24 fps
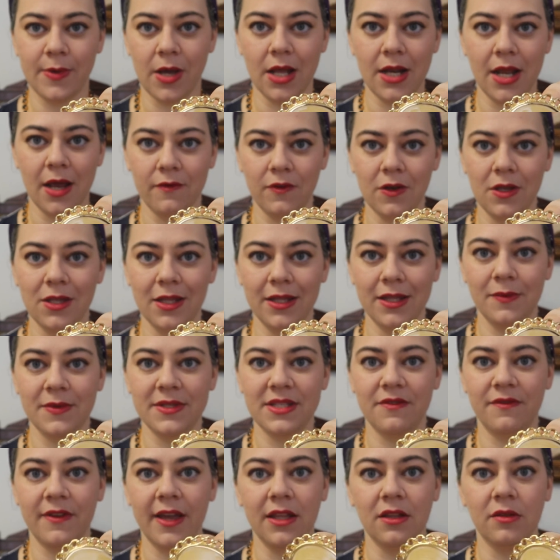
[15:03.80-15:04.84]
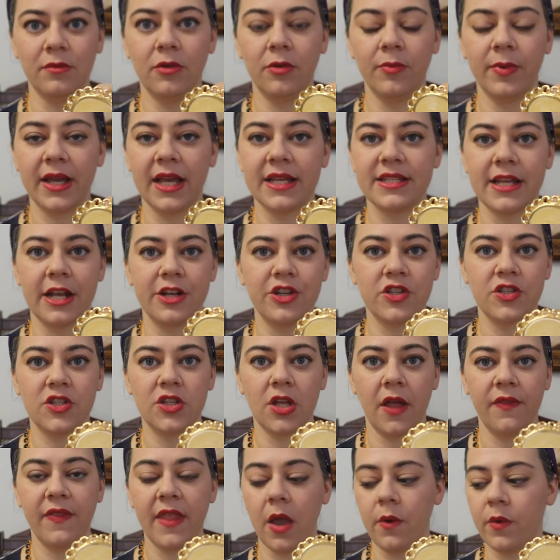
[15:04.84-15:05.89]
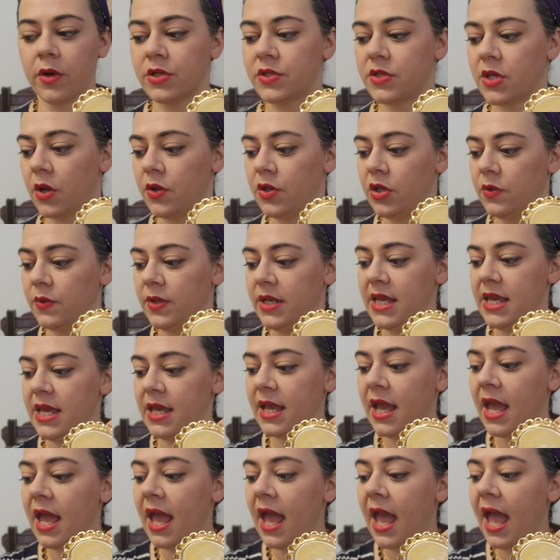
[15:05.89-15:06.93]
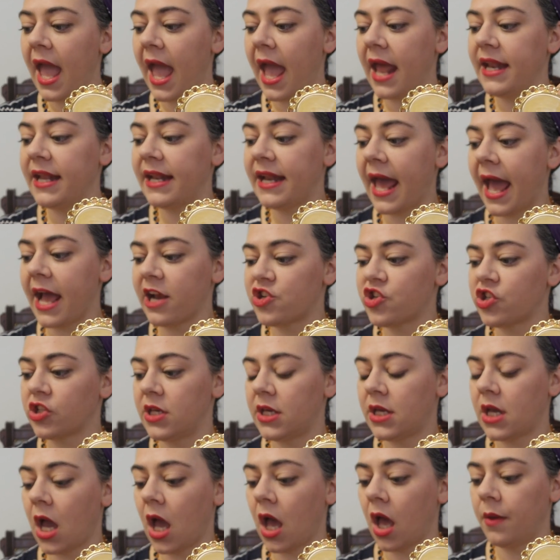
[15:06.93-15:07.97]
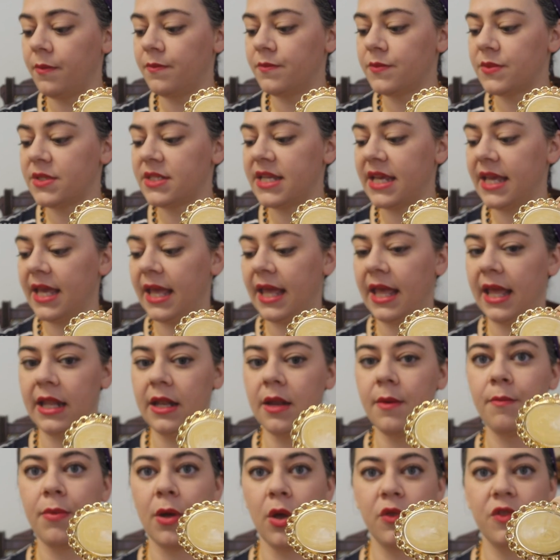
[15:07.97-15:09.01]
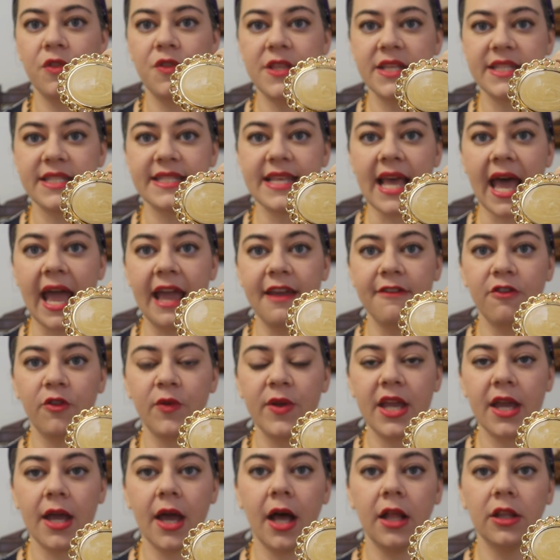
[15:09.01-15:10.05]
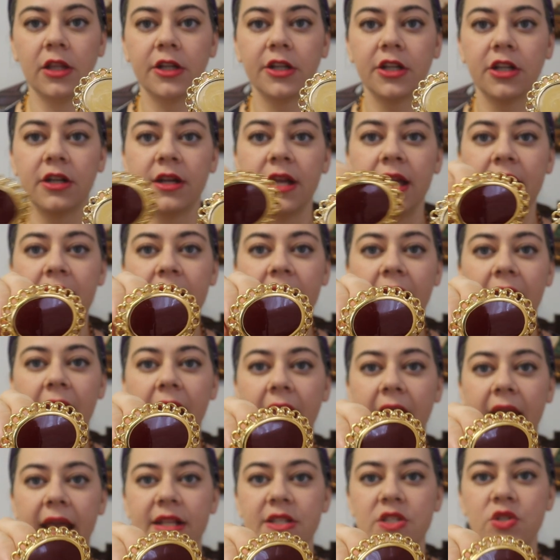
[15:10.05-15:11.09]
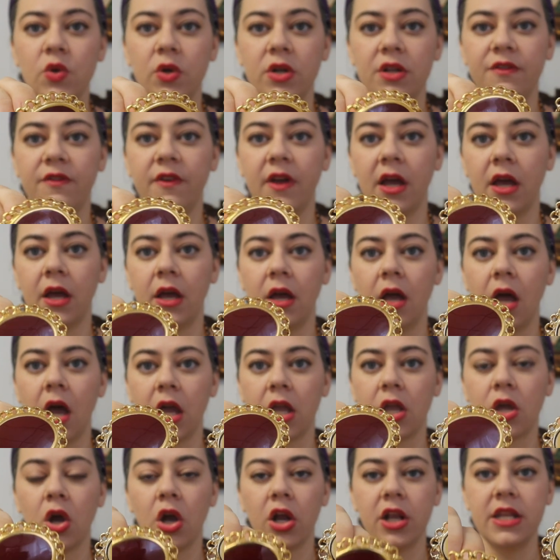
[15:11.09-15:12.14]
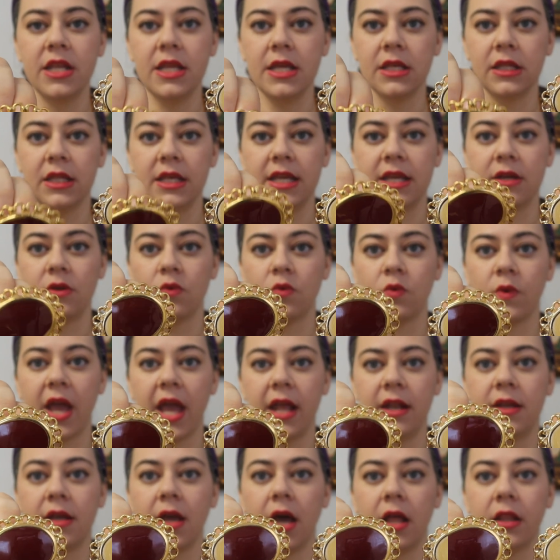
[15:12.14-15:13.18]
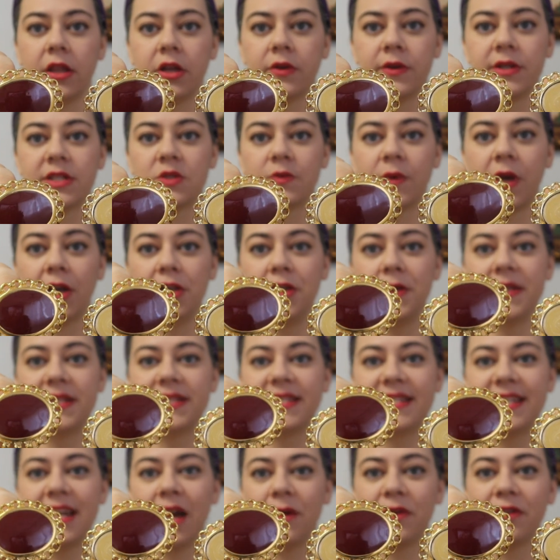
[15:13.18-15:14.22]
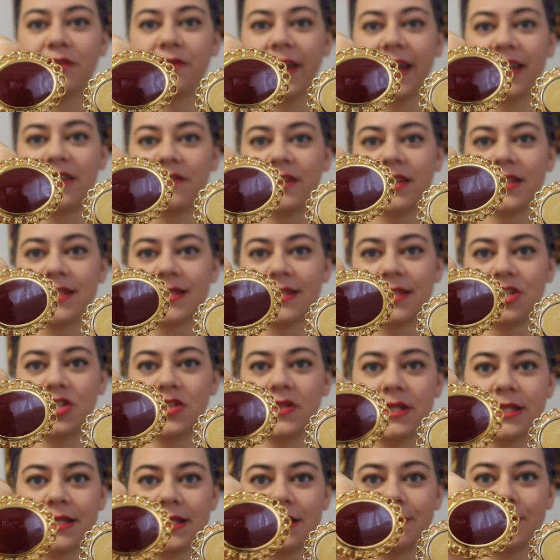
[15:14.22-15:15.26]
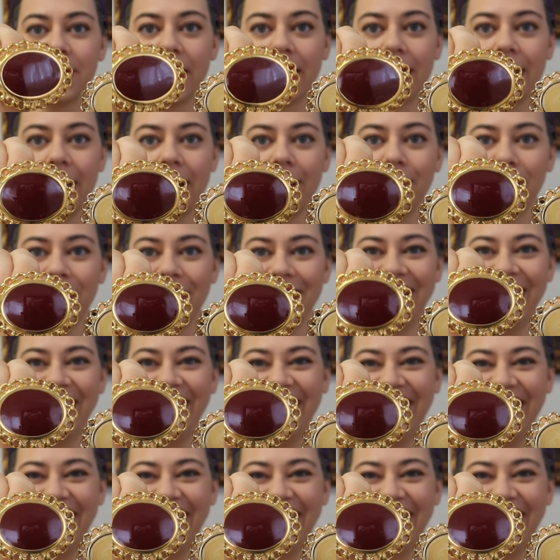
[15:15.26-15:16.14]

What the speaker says: bought everything that was available because I just thought they were so unique. And it actually comes in both this ivory color and sort of a carnelian red color as well. You can see how reflective it is because you can see my camera